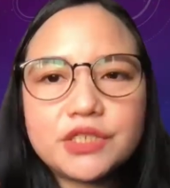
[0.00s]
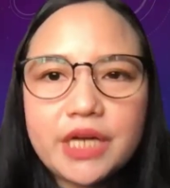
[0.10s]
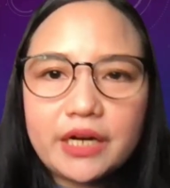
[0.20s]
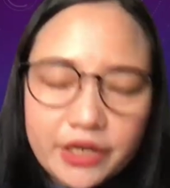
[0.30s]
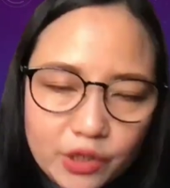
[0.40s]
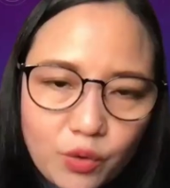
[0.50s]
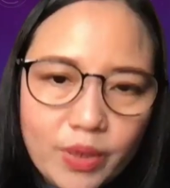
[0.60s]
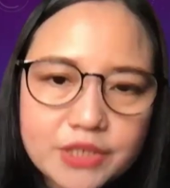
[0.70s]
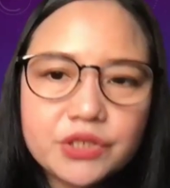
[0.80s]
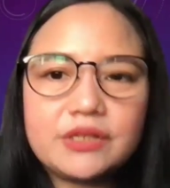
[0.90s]
share your
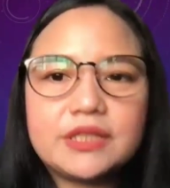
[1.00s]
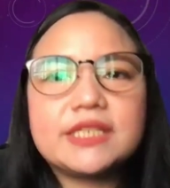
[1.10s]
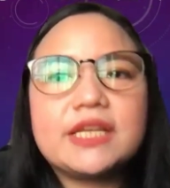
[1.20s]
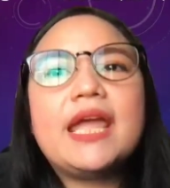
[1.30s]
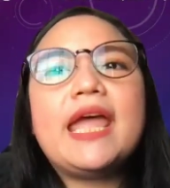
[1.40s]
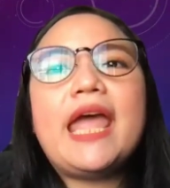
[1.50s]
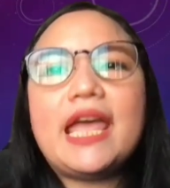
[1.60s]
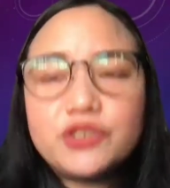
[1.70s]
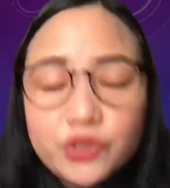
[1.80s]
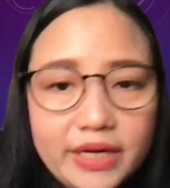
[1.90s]
questions,
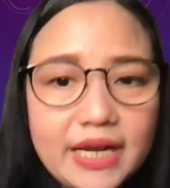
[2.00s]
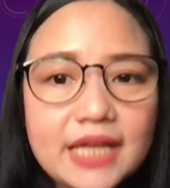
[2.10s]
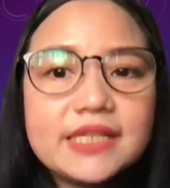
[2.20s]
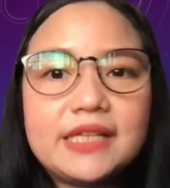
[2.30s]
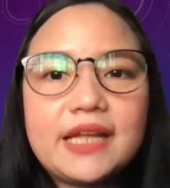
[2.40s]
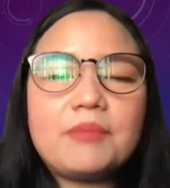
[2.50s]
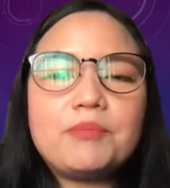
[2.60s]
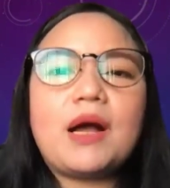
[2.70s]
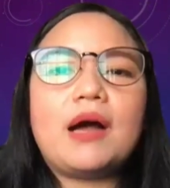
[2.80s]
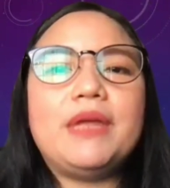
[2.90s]
and join us in the
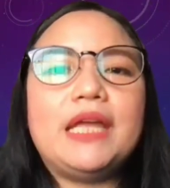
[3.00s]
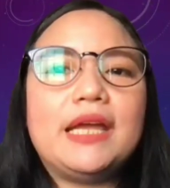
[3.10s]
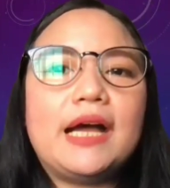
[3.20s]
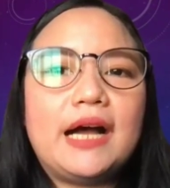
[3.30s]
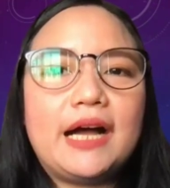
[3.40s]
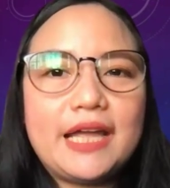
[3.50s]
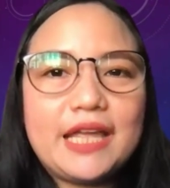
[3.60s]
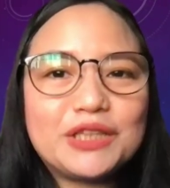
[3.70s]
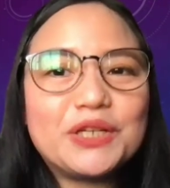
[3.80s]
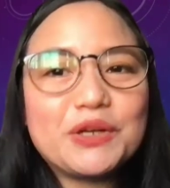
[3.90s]
upcoming
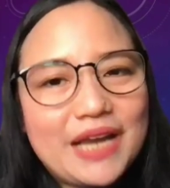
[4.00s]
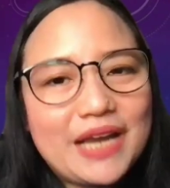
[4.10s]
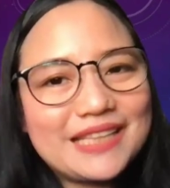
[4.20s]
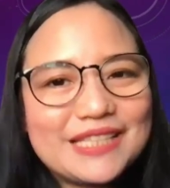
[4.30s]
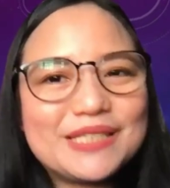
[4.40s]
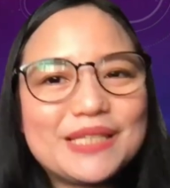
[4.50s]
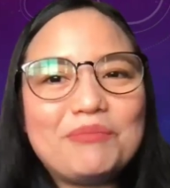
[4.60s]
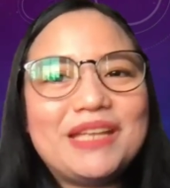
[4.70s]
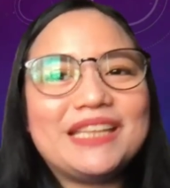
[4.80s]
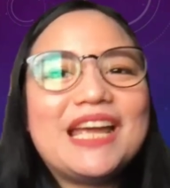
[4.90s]
Interconnected
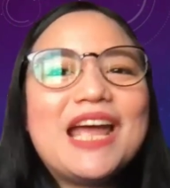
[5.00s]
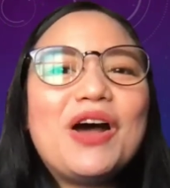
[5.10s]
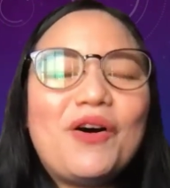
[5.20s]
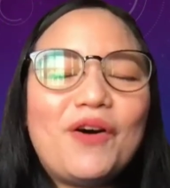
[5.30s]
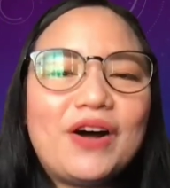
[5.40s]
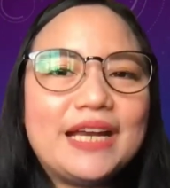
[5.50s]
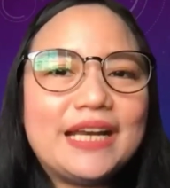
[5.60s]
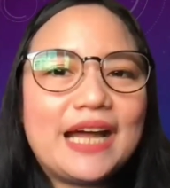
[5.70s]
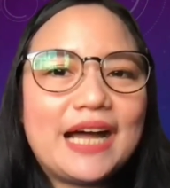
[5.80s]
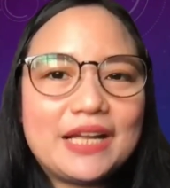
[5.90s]
Summit
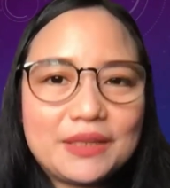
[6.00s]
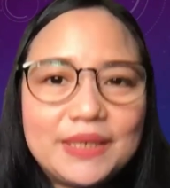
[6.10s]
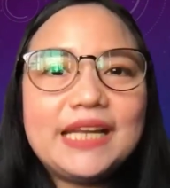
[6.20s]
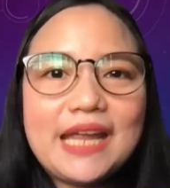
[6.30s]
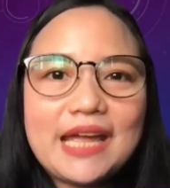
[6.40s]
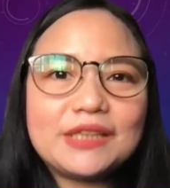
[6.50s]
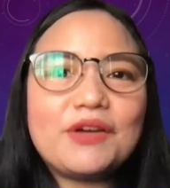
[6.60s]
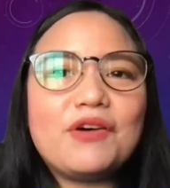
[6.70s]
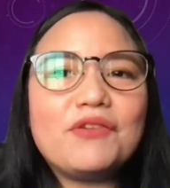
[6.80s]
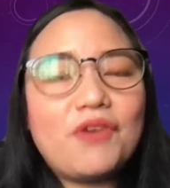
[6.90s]
on
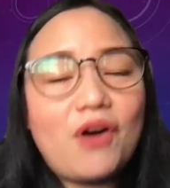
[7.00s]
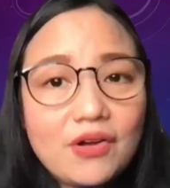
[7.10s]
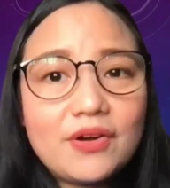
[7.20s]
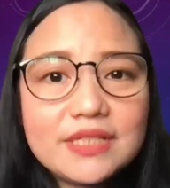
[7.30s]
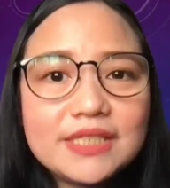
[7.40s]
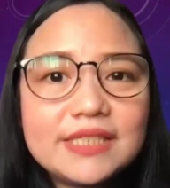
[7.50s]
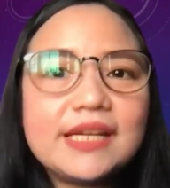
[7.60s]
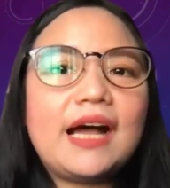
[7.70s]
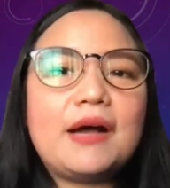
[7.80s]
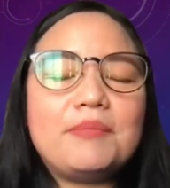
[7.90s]
30th of
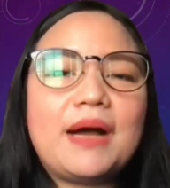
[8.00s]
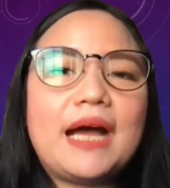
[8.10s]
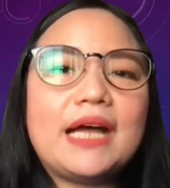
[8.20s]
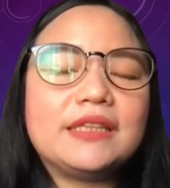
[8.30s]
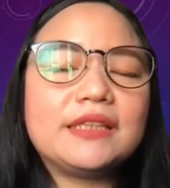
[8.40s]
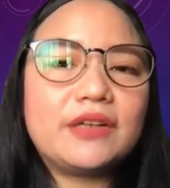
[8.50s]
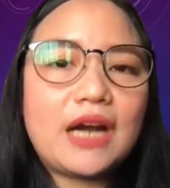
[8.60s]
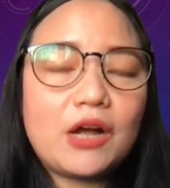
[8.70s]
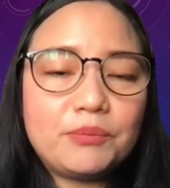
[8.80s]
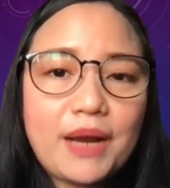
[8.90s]
August at
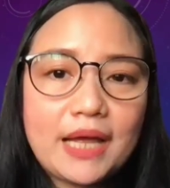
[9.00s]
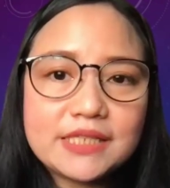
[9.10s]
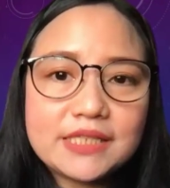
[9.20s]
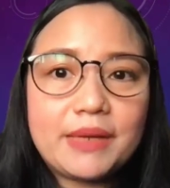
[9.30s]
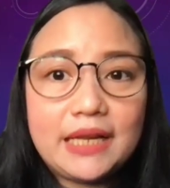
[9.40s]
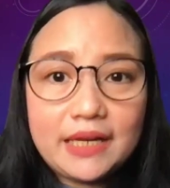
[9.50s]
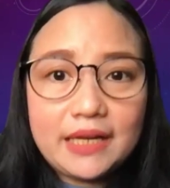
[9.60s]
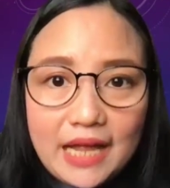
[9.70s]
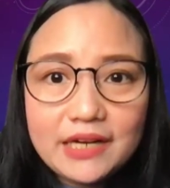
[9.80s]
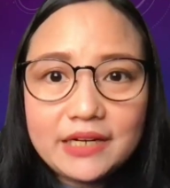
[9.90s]
Crowne Plaza,
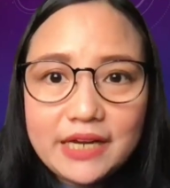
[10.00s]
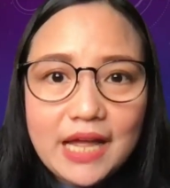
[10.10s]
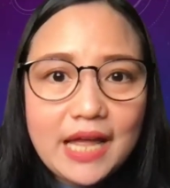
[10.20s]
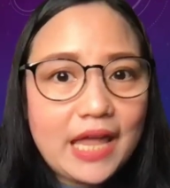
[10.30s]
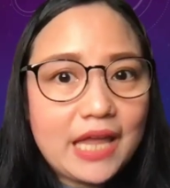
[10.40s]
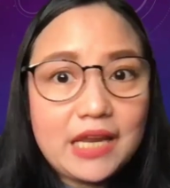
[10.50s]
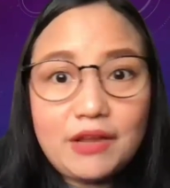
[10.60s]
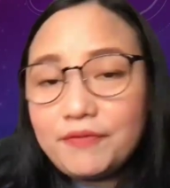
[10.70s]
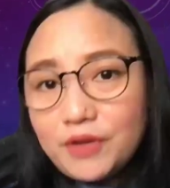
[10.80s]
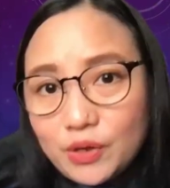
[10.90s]
Manila Galleria. And
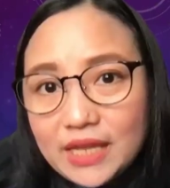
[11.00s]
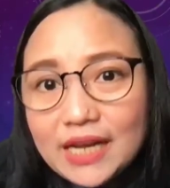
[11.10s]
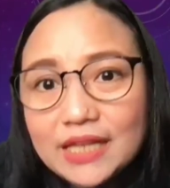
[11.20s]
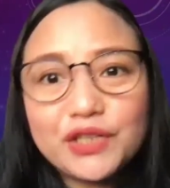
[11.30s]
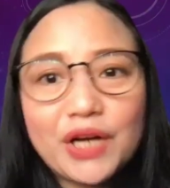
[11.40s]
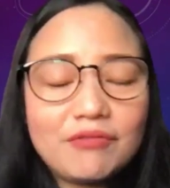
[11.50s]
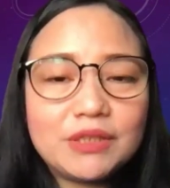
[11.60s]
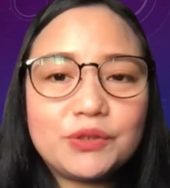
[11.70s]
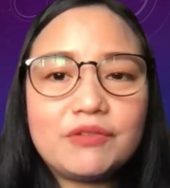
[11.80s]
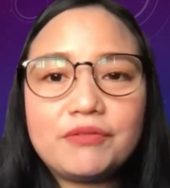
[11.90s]
if you cannot
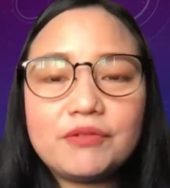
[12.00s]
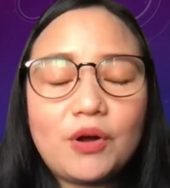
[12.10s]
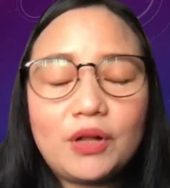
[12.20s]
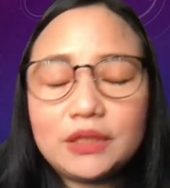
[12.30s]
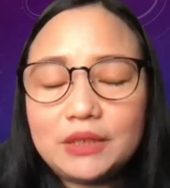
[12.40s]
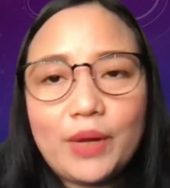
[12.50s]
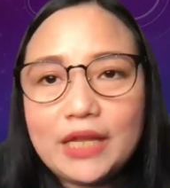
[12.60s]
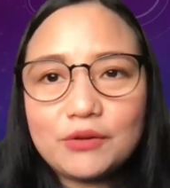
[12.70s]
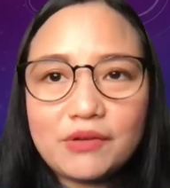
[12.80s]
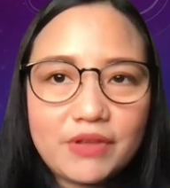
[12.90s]
travel to the all the
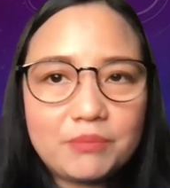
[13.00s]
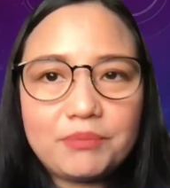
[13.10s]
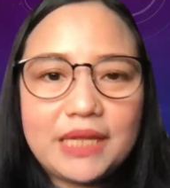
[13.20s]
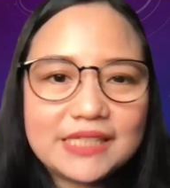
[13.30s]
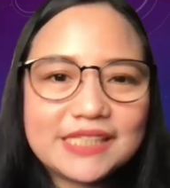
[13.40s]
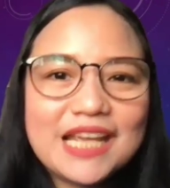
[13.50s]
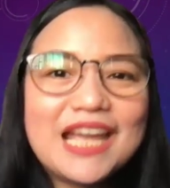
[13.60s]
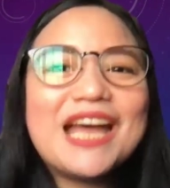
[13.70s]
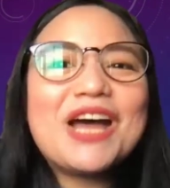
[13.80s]
way to the Philippines,